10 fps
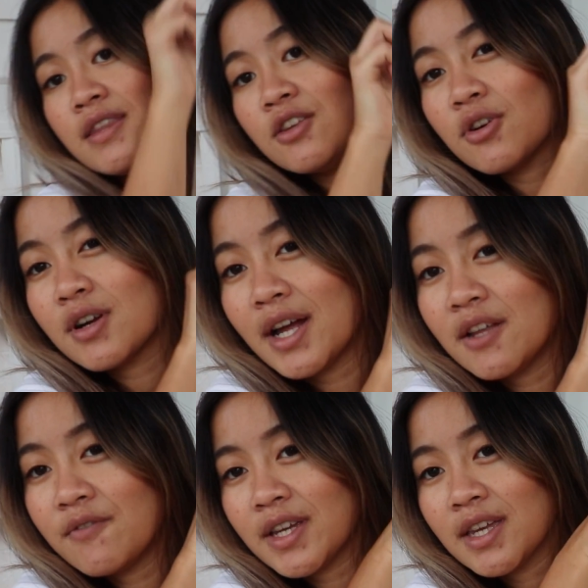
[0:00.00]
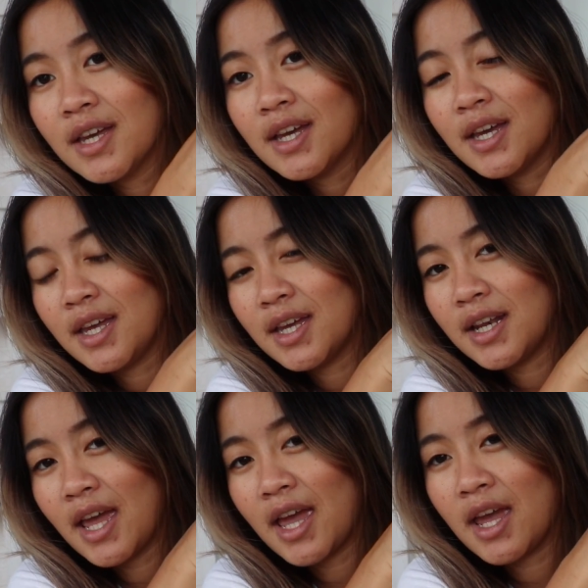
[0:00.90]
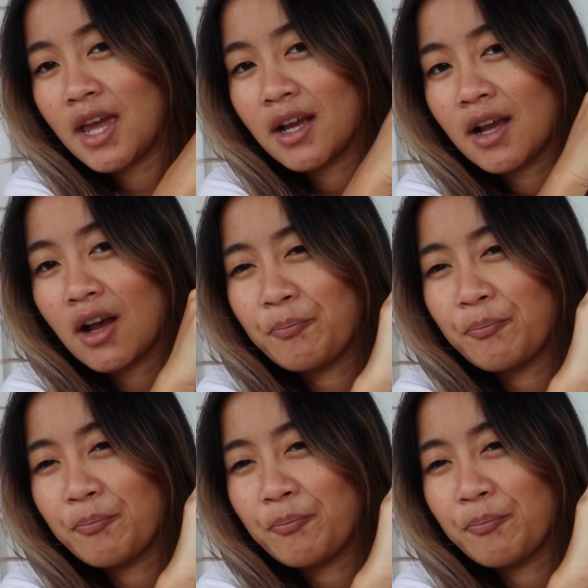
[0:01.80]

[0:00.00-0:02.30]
these are kind of like in a,